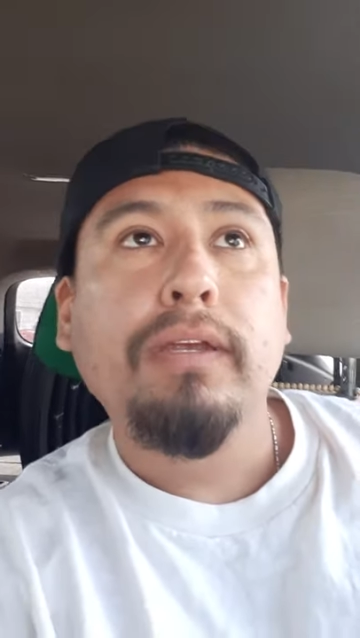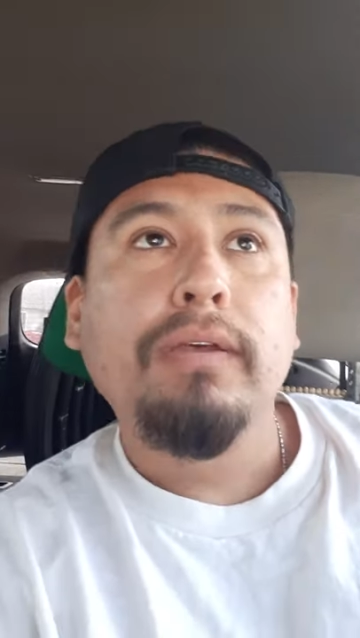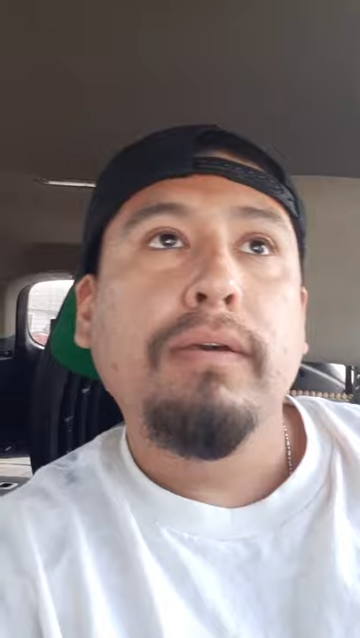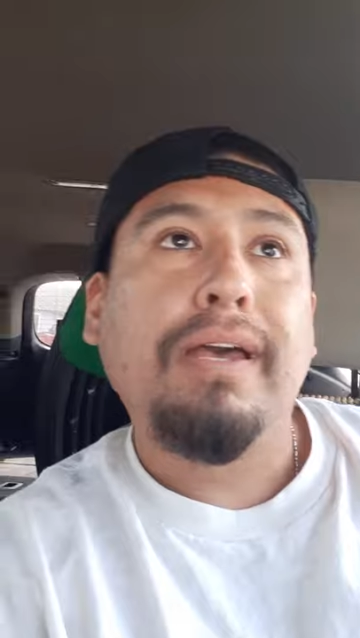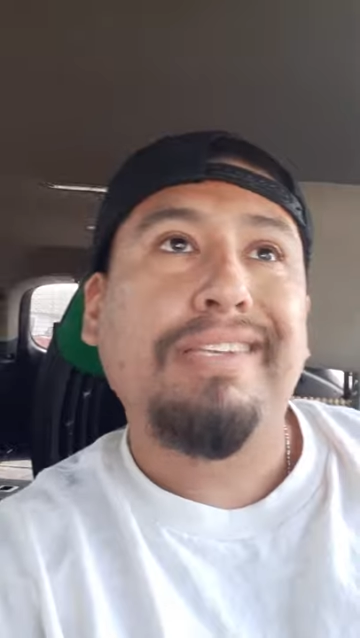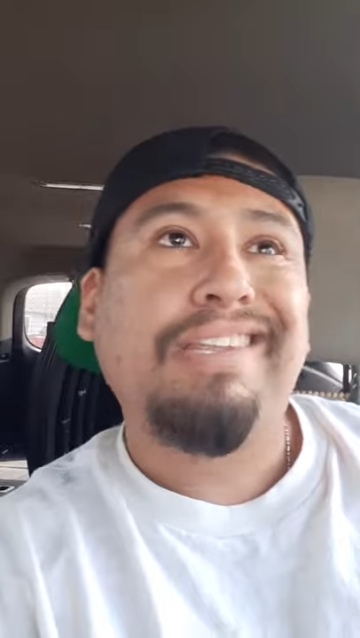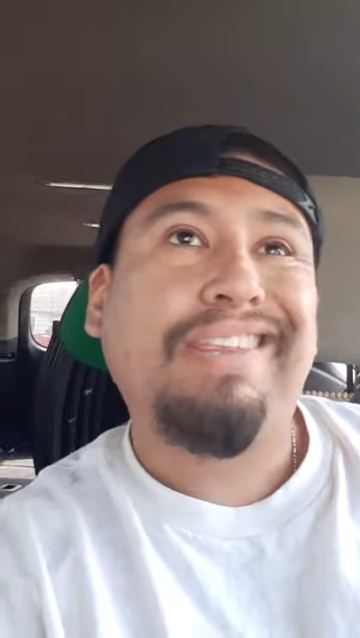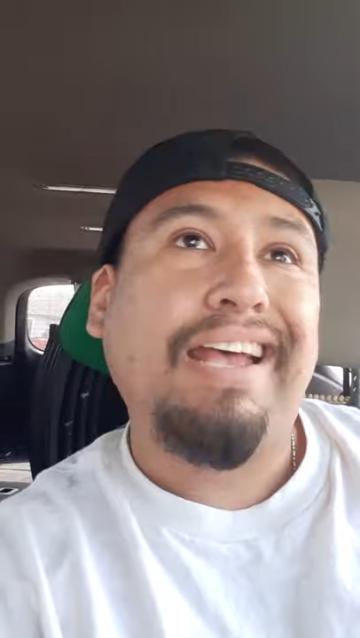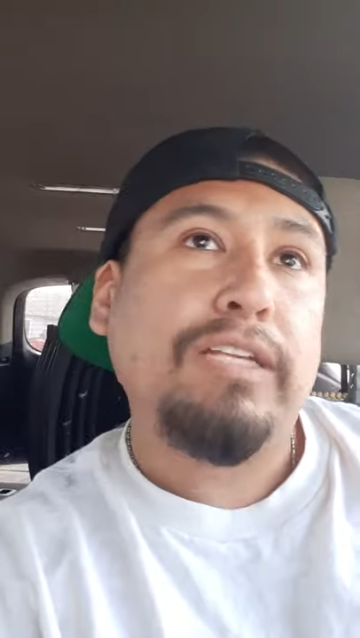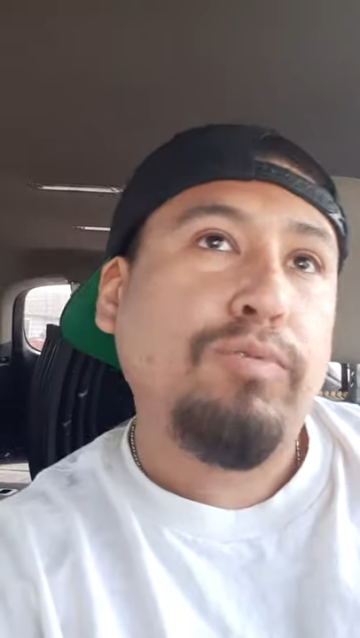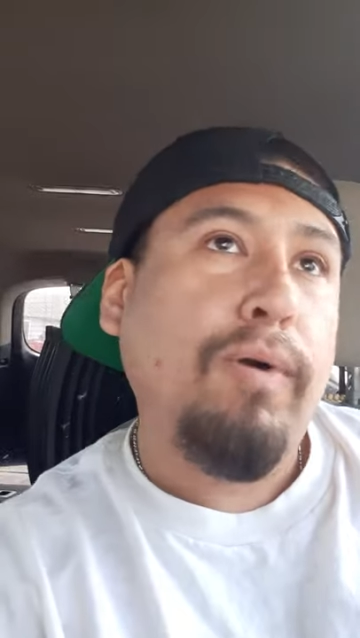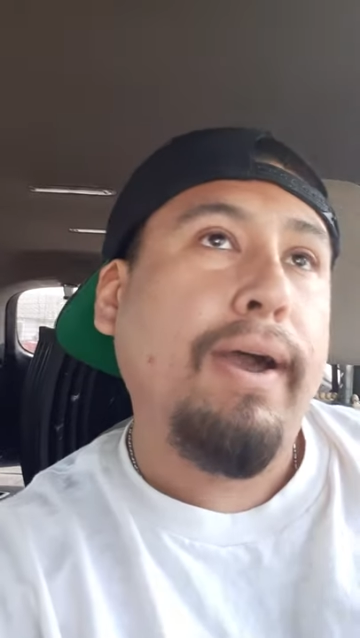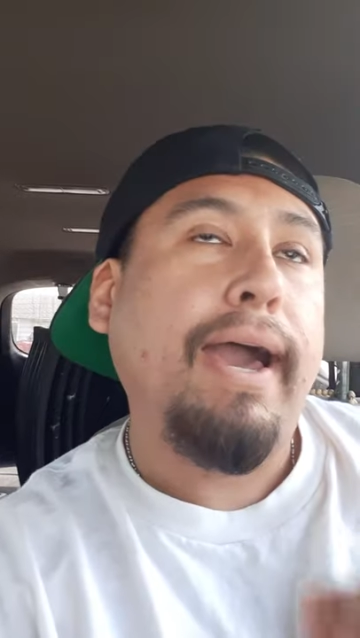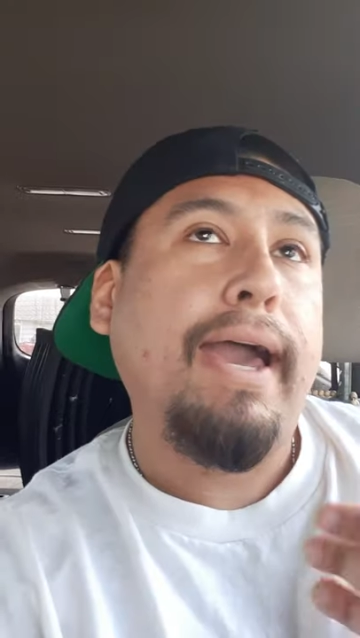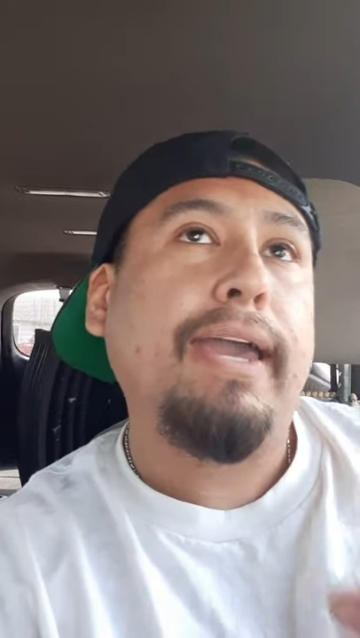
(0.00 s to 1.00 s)
That's
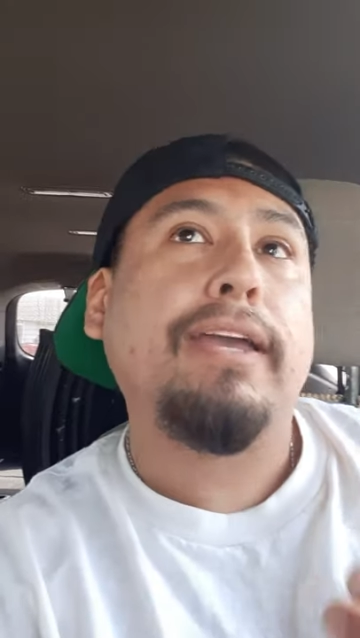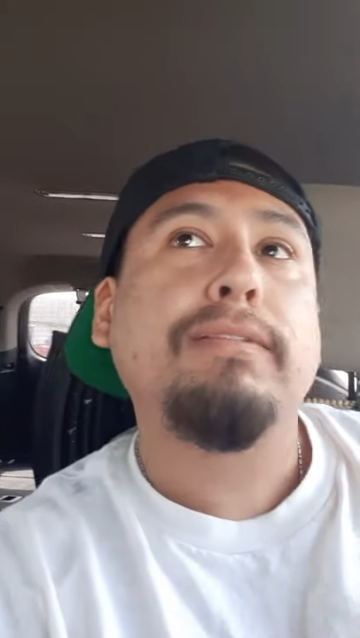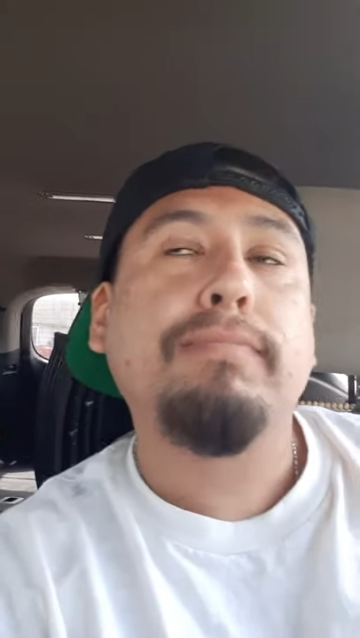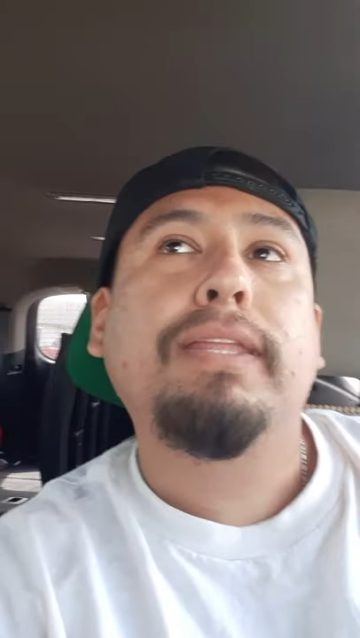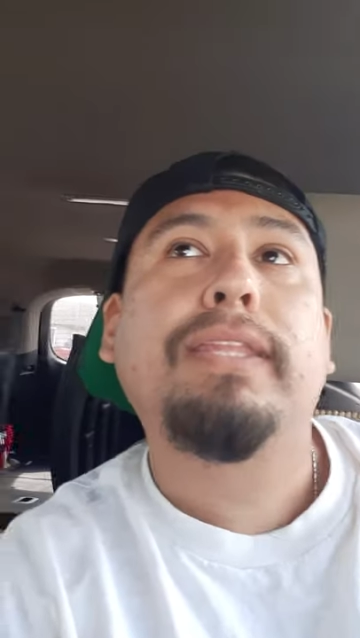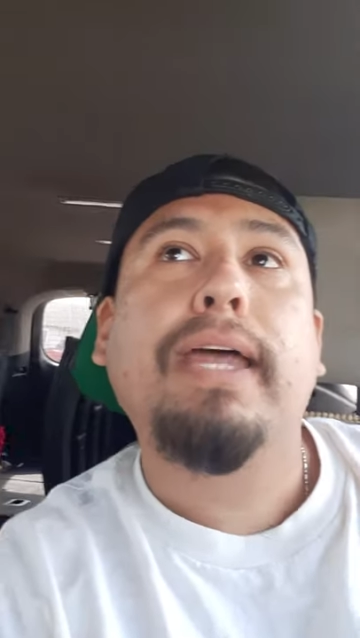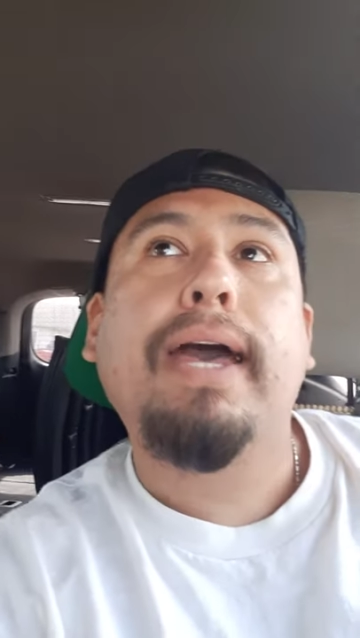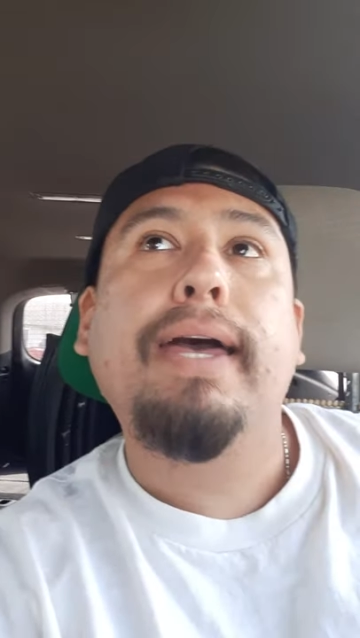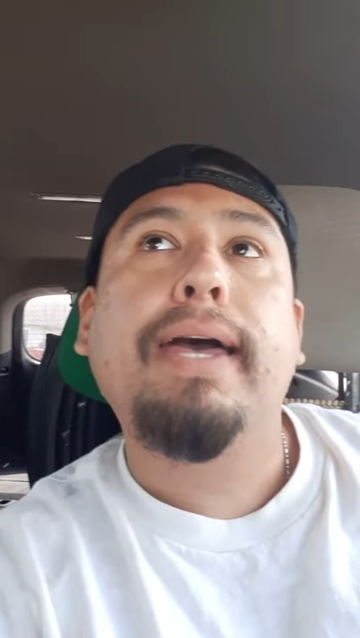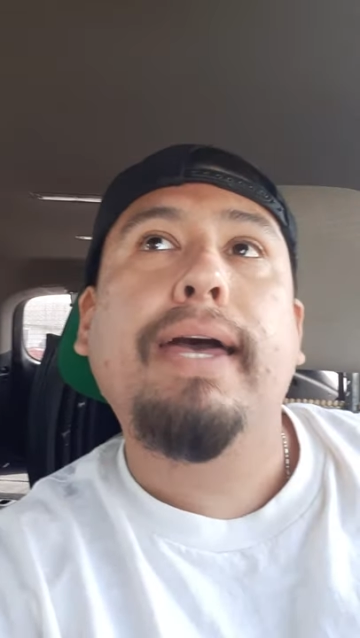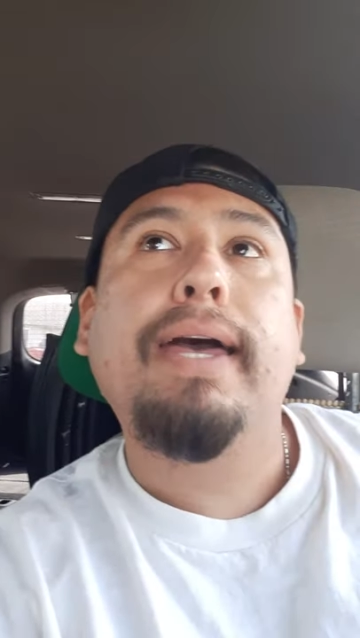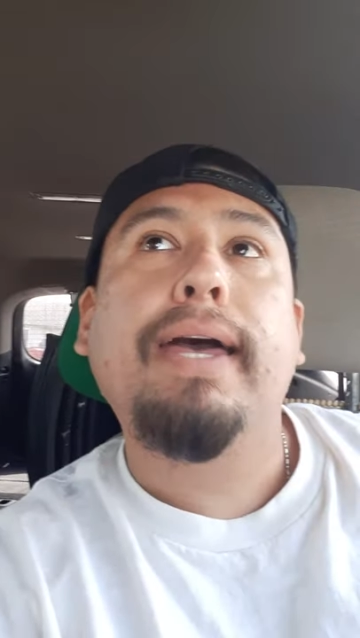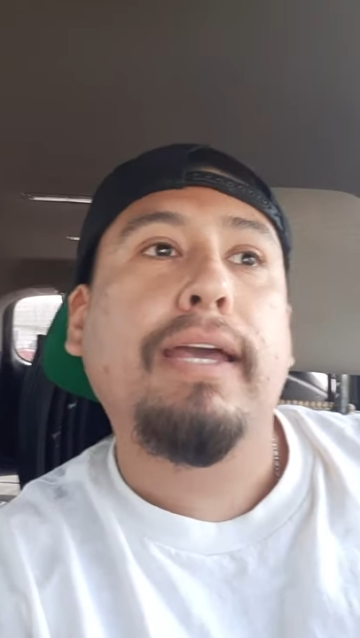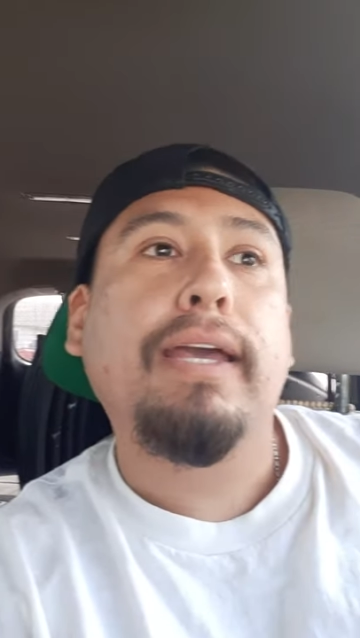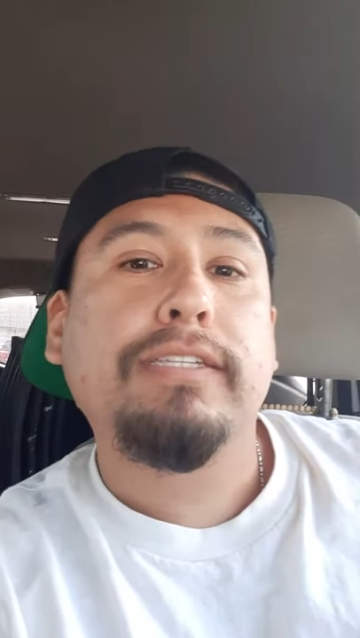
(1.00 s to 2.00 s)
why I admit that
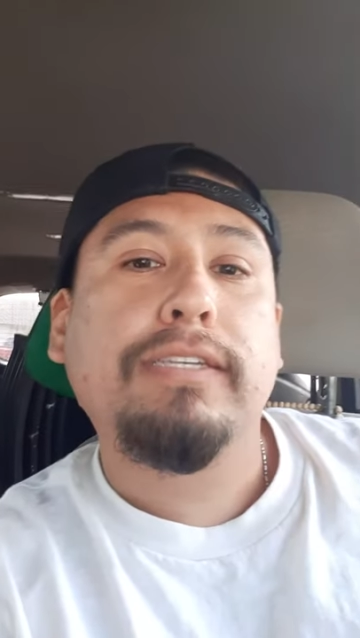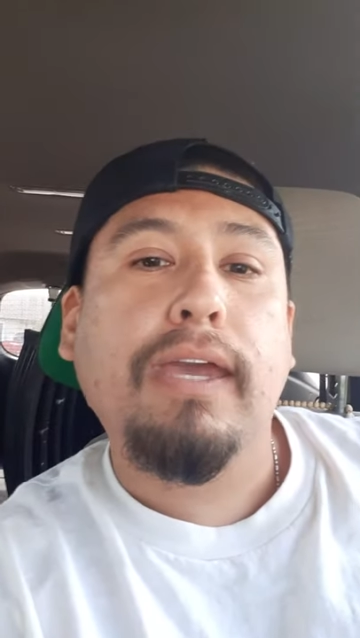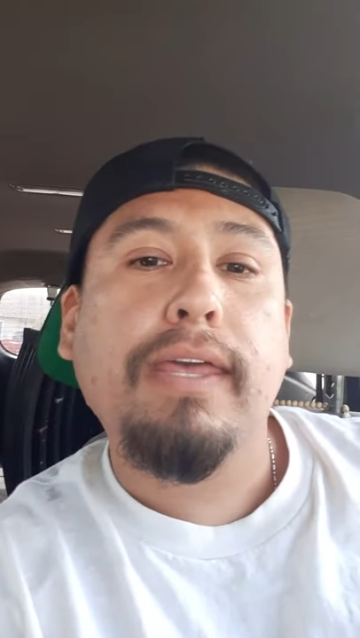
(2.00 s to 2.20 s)
and I say